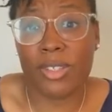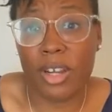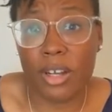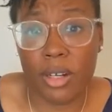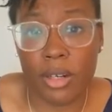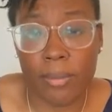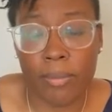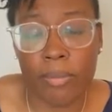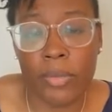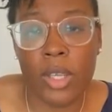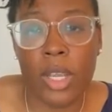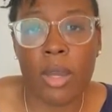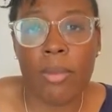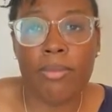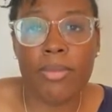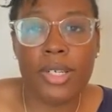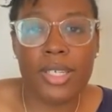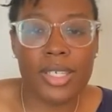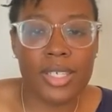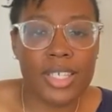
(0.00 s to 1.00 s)
start,
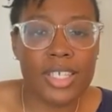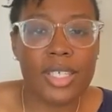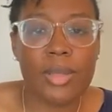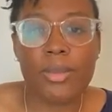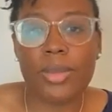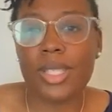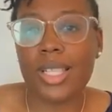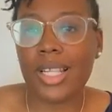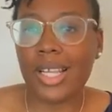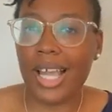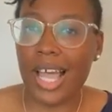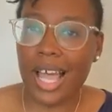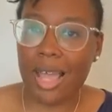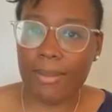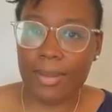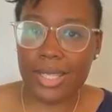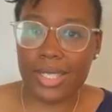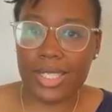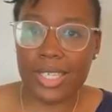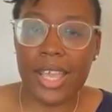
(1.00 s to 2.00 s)
put systems in the
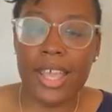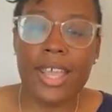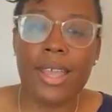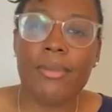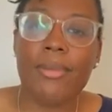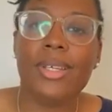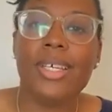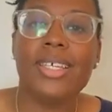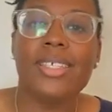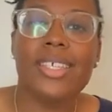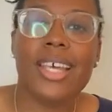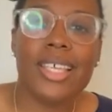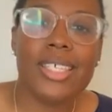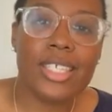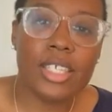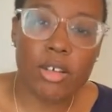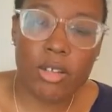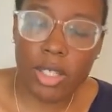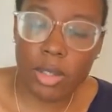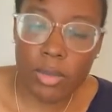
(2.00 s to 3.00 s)
comments because
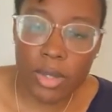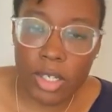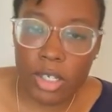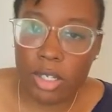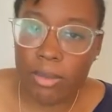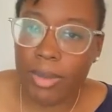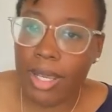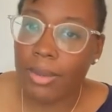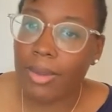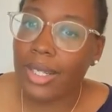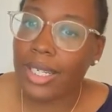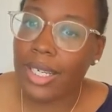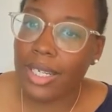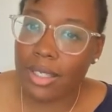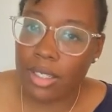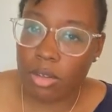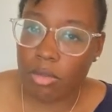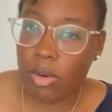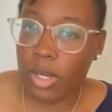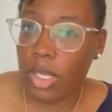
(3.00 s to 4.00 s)
that's the only way you're gonna be able to
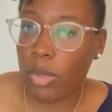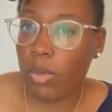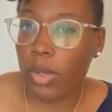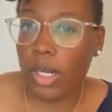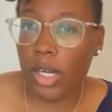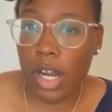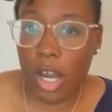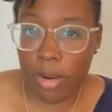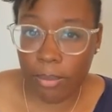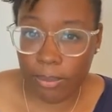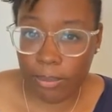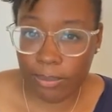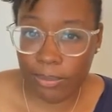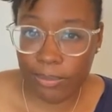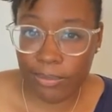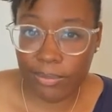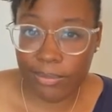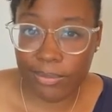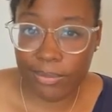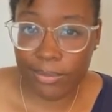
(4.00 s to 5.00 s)
get to where you wanna go.
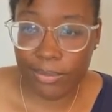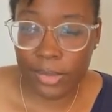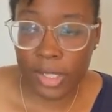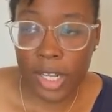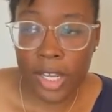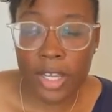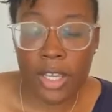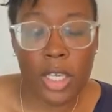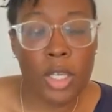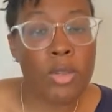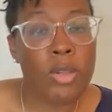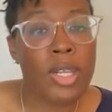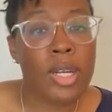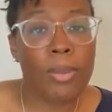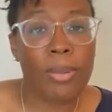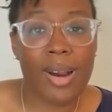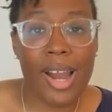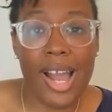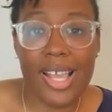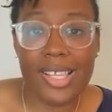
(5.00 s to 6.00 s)
You
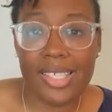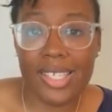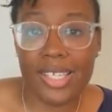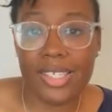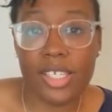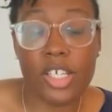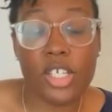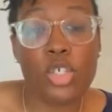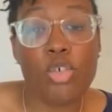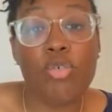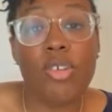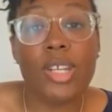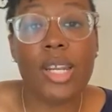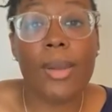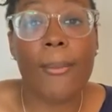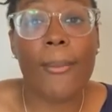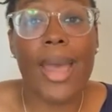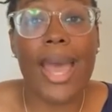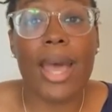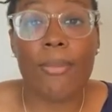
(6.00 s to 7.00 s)
need a process because you
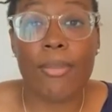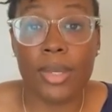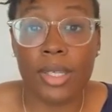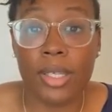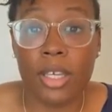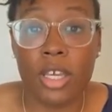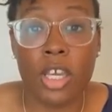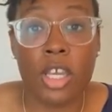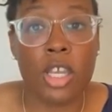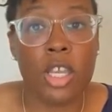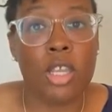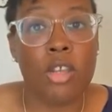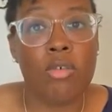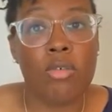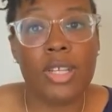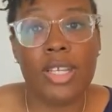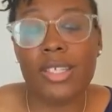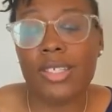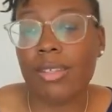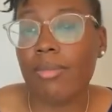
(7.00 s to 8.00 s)
need a map.
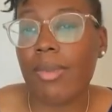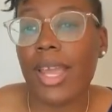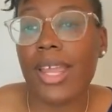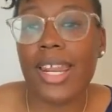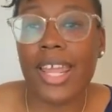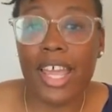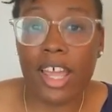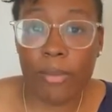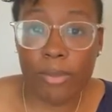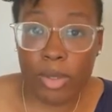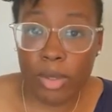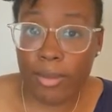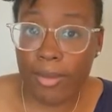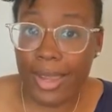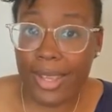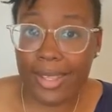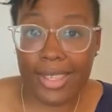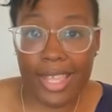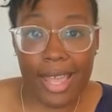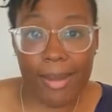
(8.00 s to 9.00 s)
You need somebody to help you
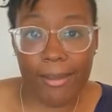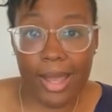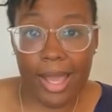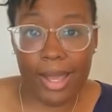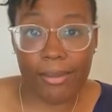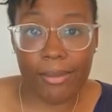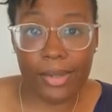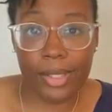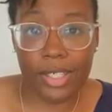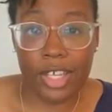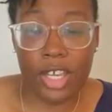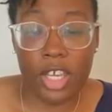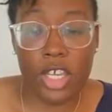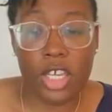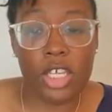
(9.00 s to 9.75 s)
make that map.